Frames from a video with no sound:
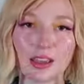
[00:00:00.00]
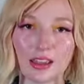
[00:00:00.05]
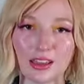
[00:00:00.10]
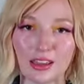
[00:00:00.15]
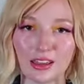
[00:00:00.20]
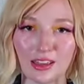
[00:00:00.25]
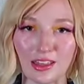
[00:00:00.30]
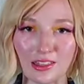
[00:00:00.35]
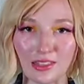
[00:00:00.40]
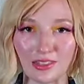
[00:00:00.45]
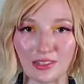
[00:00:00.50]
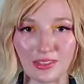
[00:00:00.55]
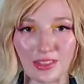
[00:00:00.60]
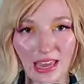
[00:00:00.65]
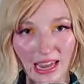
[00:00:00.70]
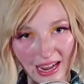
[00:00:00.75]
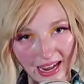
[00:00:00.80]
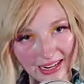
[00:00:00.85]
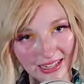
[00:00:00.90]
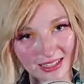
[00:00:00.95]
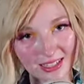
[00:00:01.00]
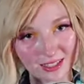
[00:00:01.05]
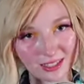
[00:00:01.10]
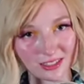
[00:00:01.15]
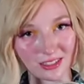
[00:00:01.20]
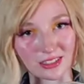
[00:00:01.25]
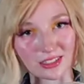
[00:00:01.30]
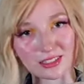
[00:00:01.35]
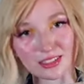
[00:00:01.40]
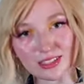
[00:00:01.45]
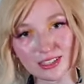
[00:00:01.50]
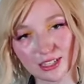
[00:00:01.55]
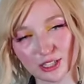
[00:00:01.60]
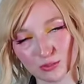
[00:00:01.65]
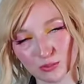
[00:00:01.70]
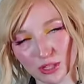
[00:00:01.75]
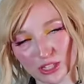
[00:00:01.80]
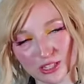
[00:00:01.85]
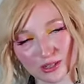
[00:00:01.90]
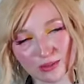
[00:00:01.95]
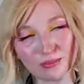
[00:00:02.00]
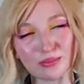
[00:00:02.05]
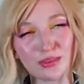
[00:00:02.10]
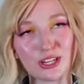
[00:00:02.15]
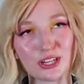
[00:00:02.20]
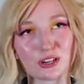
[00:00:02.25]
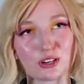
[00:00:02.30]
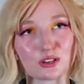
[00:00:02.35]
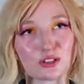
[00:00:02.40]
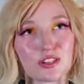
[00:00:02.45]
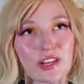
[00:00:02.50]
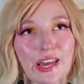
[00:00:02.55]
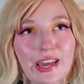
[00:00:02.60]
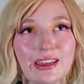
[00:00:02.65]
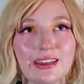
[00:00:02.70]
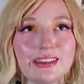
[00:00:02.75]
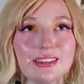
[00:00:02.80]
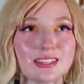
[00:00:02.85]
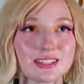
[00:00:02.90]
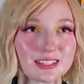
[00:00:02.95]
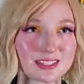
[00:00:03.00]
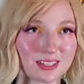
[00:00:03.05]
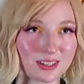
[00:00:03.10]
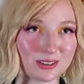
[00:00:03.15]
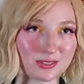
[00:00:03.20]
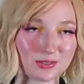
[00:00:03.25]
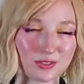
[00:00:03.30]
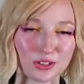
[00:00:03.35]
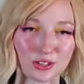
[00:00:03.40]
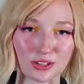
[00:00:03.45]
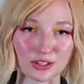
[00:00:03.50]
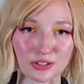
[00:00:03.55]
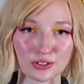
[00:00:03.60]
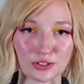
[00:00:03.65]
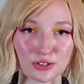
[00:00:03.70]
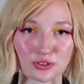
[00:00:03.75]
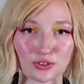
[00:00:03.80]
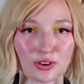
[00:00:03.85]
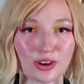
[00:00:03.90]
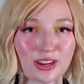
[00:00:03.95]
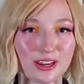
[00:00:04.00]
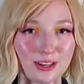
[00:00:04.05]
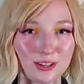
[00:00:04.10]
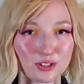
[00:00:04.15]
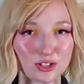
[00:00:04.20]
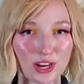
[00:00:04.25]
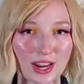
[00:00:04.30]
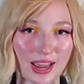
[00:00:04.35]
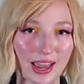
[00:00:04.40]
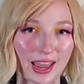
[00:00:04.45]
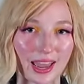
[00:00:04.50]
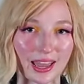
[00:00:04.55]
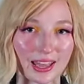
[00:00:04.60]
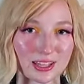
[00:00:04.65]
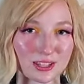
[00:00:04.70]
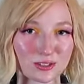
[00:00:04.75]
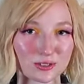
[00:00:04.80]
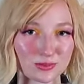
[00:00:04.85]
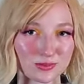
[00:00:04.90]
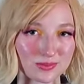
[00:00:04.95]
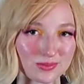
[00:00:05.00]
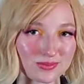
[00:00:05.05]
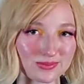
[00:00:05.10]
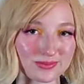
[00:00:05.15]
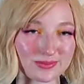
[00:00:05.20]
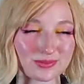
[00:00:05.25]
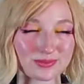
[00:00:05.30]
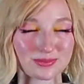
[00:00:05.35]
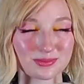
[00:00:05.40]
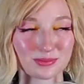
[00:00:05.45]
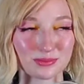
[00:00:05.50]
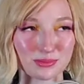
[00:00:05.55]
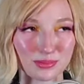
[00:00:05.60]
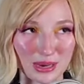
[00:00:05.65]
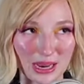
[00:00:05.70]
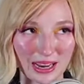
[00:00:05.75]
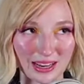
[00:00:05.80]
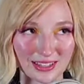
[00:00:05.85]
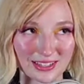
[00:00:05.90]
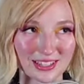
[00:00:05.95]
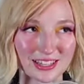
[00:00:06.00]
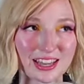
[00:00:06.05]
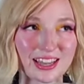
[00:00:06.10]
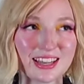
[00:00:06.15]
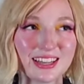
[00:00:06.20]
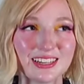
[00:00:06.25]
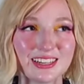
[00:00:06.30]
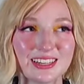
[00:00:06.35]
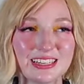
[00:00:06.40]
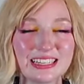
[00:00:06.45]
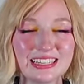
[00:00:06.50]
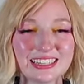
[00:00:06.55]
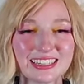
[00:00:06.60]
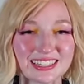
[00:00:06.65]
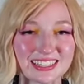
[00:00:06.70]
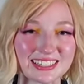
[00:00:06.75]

And that is but a mere taste of the strange ads back then.